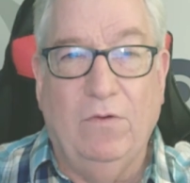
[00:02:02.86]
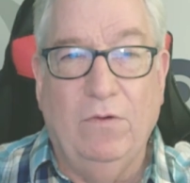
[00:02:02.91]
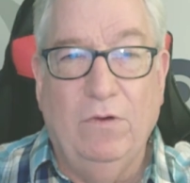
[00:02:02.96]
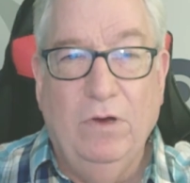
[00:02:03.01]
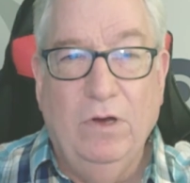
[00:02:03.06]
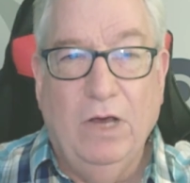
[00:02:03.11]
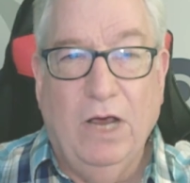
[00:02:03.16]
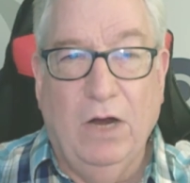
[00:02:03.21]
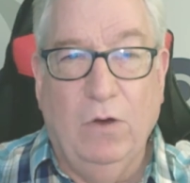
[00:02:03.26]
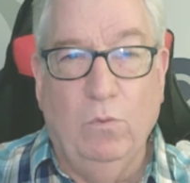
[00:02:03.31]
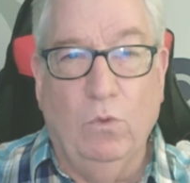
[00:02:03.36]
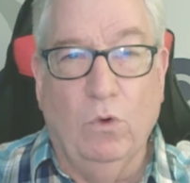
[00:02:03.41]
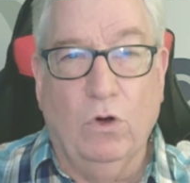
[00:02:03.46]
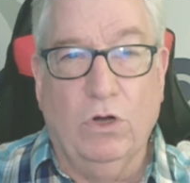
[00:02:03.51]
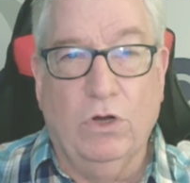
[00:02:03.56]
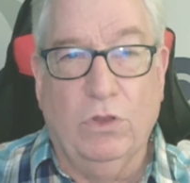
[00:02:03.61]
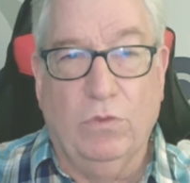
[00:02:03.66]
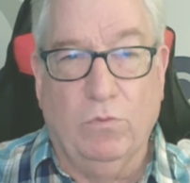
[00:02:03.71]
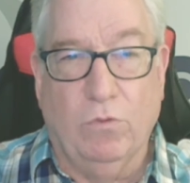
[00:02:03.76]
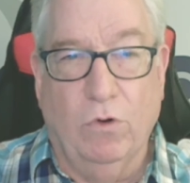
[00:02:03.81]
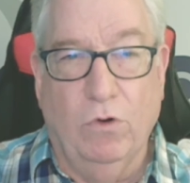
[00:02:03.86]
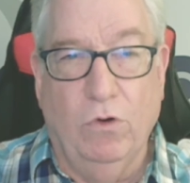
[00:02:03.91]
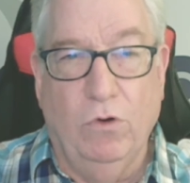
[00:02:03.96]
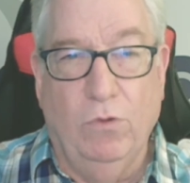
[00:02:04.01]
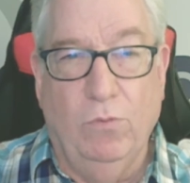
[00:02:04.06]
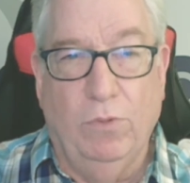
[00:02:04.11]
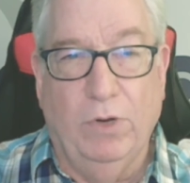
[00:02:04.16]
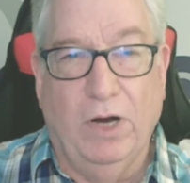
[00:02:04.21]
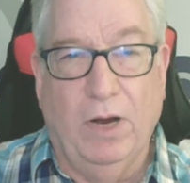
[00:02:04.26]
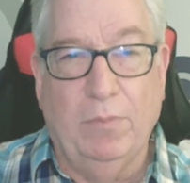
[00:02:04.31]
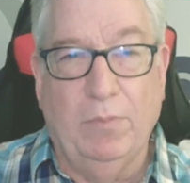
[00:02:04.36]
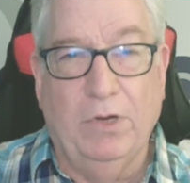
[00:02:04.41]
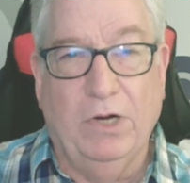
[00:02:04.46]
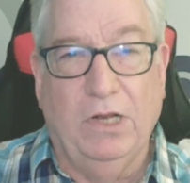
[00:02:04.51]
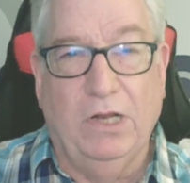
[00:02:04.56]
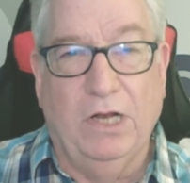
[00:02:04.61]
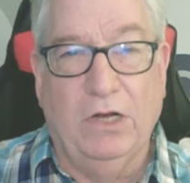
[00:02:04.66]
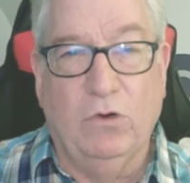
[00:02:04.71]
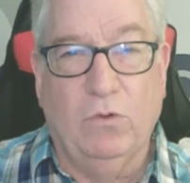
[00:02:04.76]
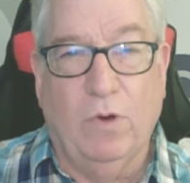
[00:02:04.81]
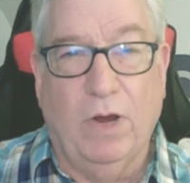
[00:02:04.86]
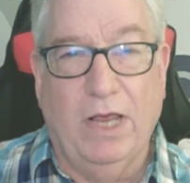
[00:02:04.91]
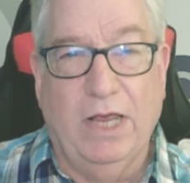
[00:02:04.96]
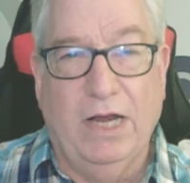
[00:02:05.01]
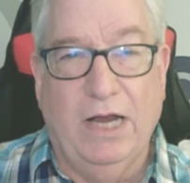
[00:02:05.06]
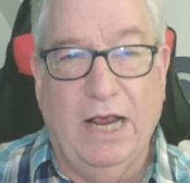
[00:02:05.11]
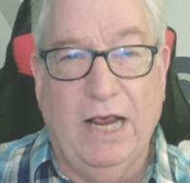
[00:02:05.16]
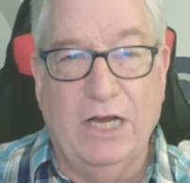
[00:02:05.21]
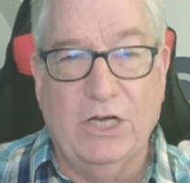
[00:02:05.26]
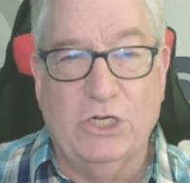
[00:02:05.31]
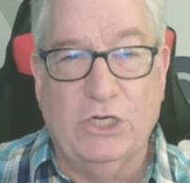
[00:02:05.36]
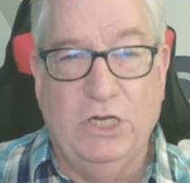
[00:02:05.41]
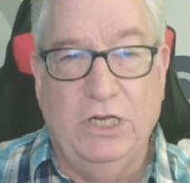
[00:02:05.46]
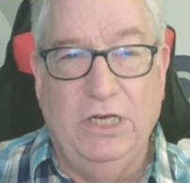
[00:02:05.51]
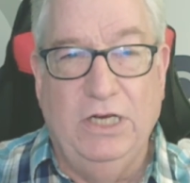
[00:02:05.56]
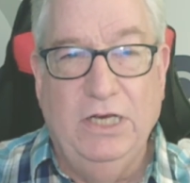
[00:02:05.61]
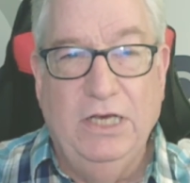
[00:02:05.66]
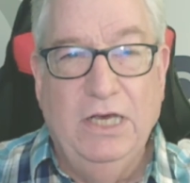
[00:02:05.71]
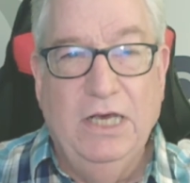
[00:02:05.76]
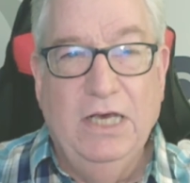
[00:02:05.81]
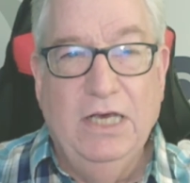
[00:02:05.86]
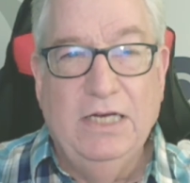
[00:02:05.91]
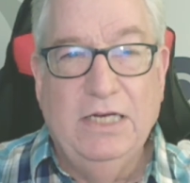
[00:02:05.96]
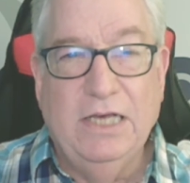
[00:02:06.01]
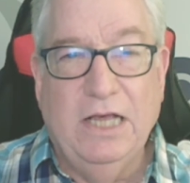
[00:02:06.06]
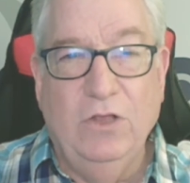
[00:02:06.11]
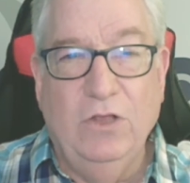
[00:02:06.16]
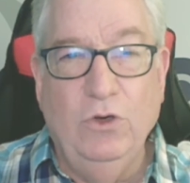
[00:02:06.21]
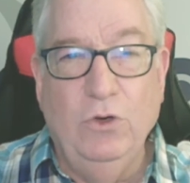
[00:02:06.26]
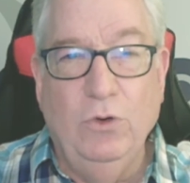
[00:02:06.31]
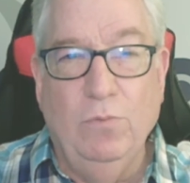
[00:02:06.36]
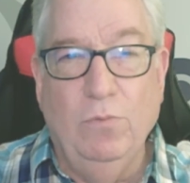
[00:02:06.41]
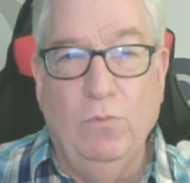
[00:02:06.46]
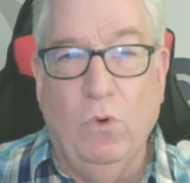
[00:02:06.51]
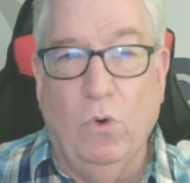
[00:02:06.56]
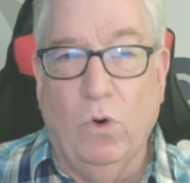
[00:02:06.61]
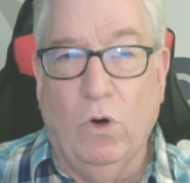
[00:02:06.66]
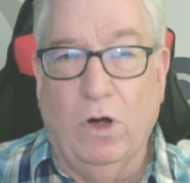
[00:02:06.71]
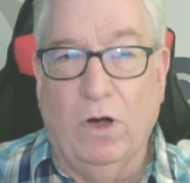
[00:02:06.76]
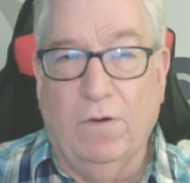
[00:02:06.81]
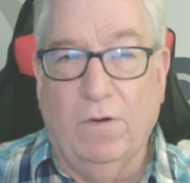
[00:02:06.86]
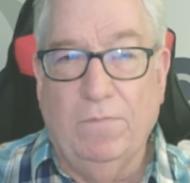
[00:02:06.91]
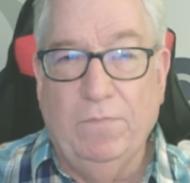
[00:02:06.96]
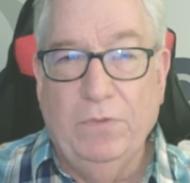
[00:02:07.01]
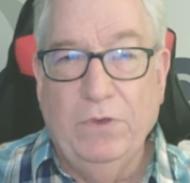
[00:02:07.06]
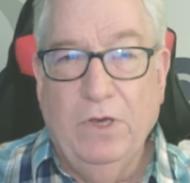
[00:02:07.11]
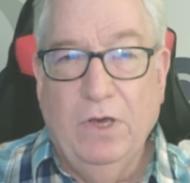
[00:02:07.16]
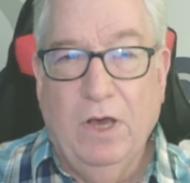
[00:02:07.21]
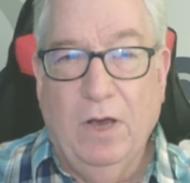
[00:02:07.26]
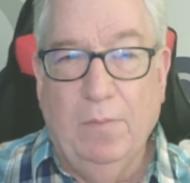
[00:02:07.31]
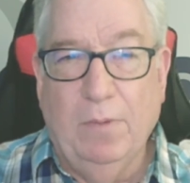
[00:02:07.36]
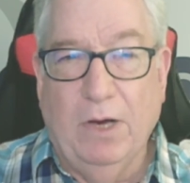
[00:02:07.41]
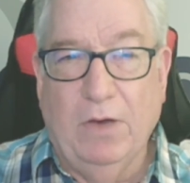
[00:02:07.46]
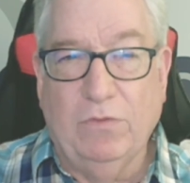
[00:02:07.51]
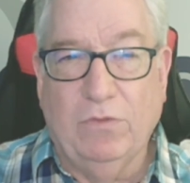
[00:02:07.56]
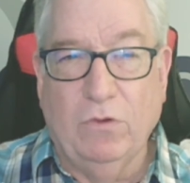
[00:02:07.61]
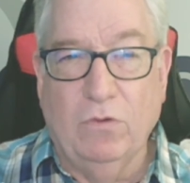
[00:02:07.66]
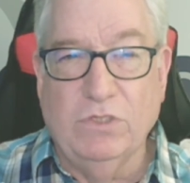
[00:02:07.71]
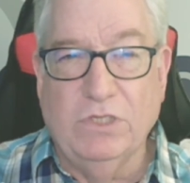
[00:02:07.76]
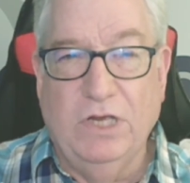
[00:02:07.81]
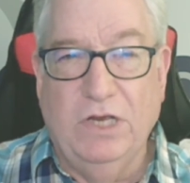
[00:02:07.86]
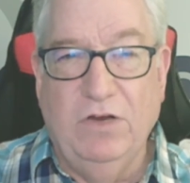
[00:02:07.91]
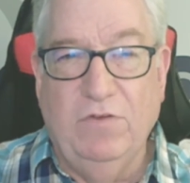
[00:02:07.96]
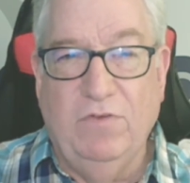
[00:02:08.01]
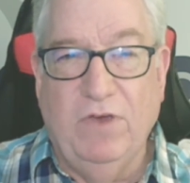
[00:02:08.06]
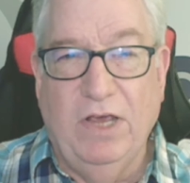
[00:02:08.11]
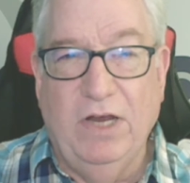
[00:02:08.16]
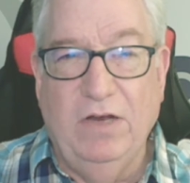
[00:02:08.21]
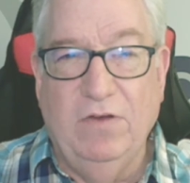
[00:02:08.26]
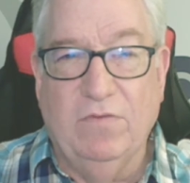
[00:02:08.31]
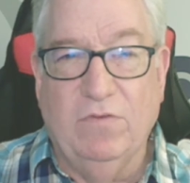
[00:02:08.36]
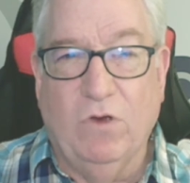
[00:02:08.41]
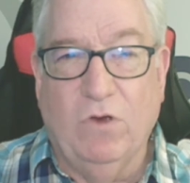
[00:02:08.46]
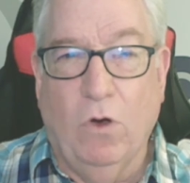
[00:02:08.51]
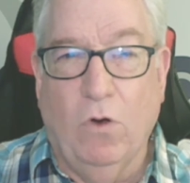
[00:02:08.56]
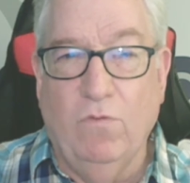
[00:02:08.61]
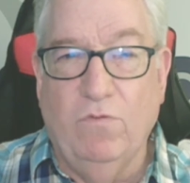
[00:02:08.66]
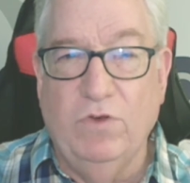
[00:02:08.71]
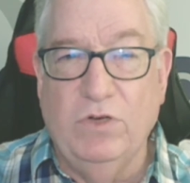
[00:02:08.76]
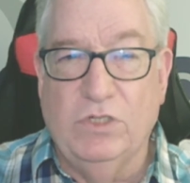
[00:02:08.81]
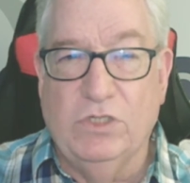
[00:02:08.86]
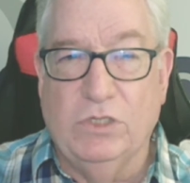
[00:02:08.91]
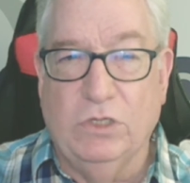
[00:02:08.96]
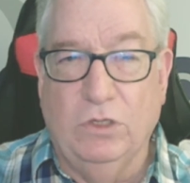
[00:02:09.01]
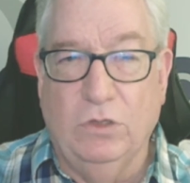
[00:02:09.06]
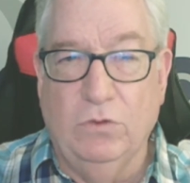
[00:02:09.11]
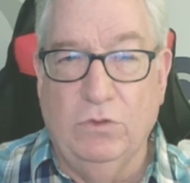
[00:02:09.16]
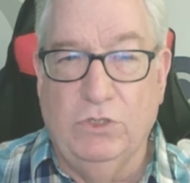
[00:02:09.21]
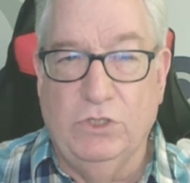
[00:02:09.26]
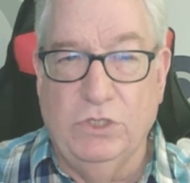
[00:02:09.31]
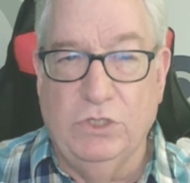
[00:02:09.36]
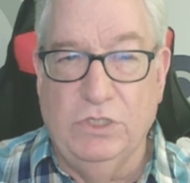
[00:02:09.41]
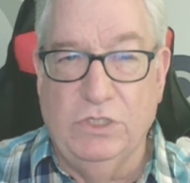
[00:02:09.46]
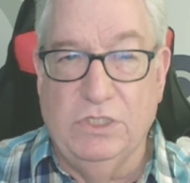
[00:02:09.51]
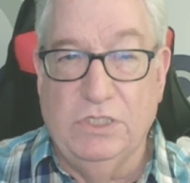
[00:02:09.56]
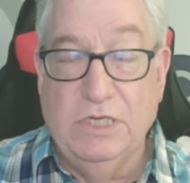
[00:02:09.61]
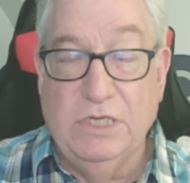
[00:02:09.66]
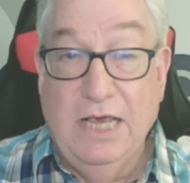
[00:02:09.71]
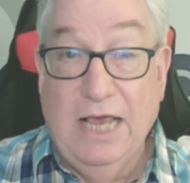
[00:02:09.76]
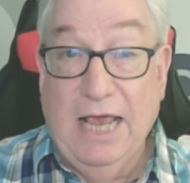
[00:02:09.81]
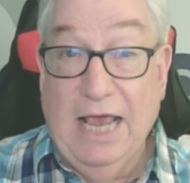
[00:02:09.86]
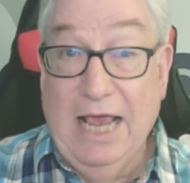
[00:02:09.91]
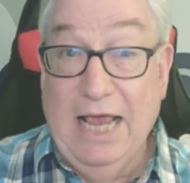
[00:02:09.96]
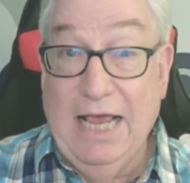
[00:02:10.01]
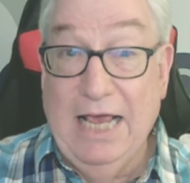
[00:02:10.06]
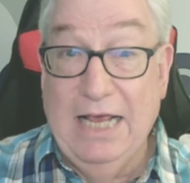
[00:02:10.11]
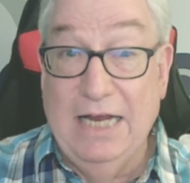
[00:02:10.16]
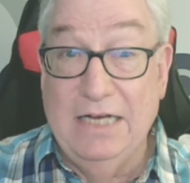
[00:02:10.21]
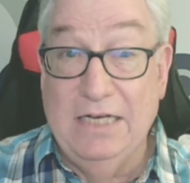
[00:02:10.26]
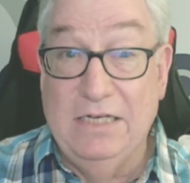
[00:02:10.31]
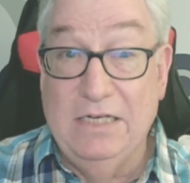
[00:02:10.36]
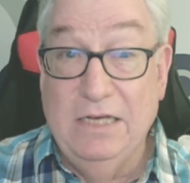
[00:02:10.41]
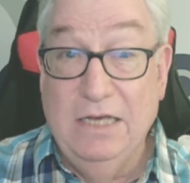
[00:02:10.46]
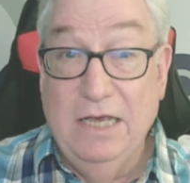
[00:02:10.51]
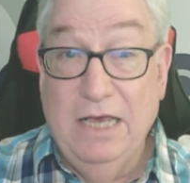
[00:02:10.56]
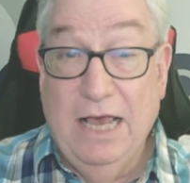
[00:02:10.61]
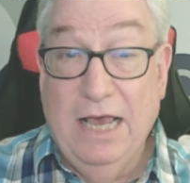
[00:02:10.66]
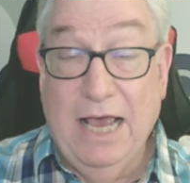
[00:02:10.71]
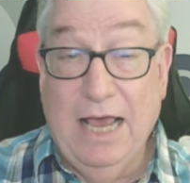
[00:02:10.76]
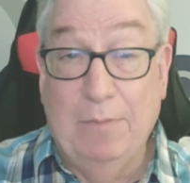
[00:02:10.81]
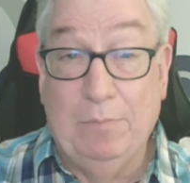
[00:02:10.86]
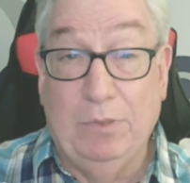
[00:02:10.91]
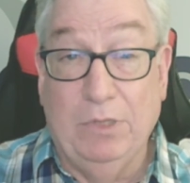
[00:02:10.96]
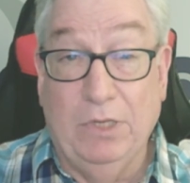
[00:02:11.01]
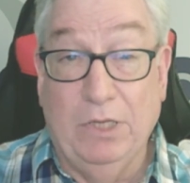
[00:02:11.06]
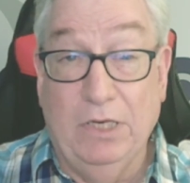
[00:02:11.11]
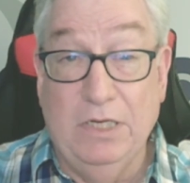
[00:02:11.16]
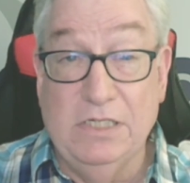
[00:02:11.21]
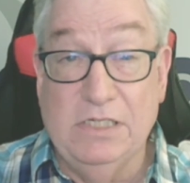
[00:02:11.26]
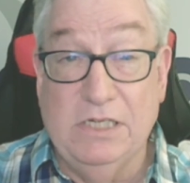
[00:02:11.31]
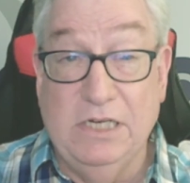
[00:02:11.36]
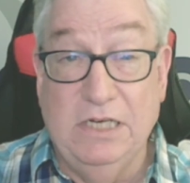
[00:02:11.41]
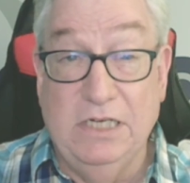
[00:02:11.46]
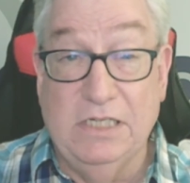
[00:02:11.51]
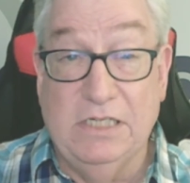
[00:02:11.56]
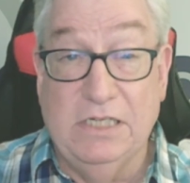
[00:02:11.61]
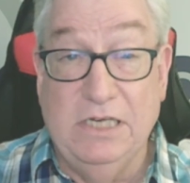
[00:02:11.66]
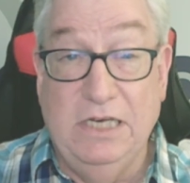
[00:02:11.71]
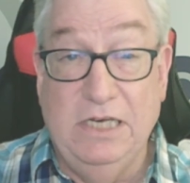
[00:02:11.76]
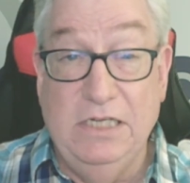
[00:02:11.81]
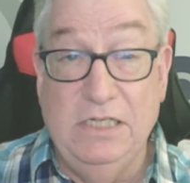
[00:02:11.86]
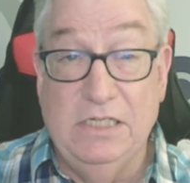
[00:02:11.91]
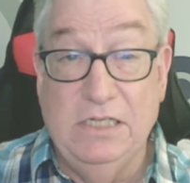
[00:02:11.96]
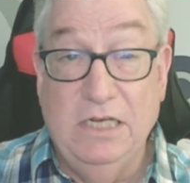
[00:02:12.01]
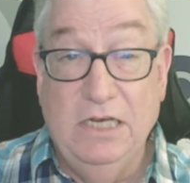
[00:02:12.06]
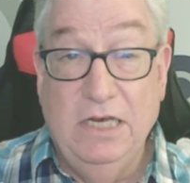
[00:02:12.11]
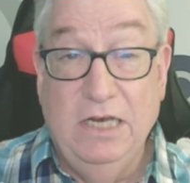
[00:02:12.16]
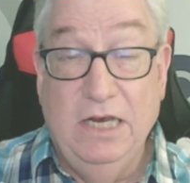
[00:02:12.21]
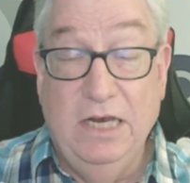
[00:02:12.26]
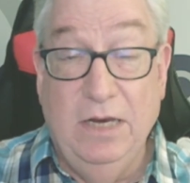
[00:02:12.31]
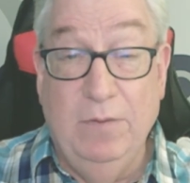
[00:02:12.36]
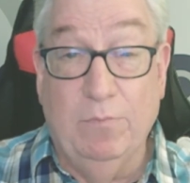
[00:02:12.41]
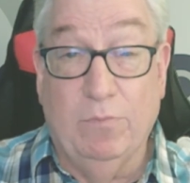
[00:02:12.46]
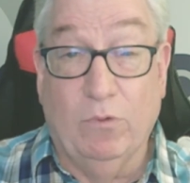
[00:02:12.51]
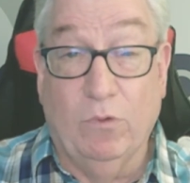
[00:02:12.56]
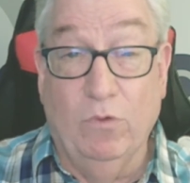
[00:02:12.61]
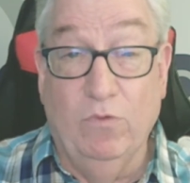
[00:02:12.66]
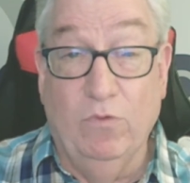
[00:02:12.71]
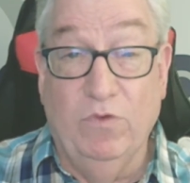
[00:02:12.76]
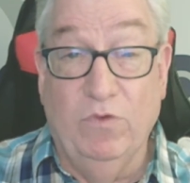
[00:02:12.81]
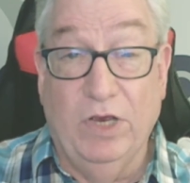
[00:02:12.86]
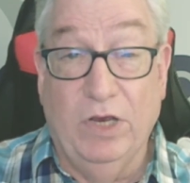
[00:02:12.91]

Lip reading: and worked through, but I'm going to let Craig and Ashley tell you more about those innovative COVID solutions and, happily, C&C's improving